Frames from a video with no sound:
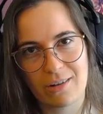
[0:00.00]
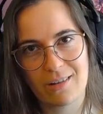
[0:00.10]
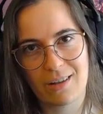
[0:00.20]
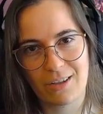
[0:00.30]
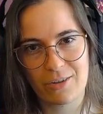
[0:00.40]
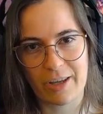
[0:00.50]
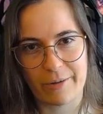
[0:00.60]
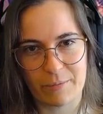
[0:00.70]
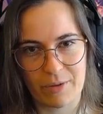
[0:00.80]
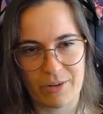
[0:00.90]
Hello,
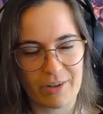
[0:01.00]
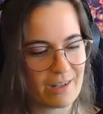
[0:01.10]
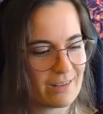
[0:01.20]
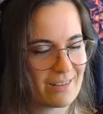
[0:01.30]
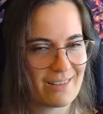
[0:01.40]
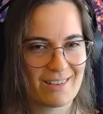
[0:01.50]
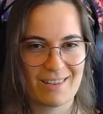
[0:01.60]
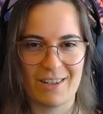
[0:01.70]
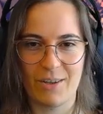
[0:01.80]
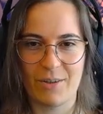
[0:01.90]
Gaming Mary.
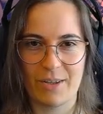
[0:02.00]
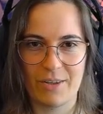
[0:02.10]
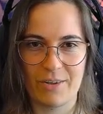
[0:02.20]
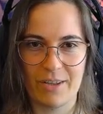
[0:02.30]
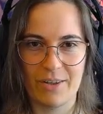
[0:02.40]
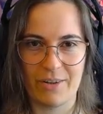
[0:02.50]
Hello, hello, hello.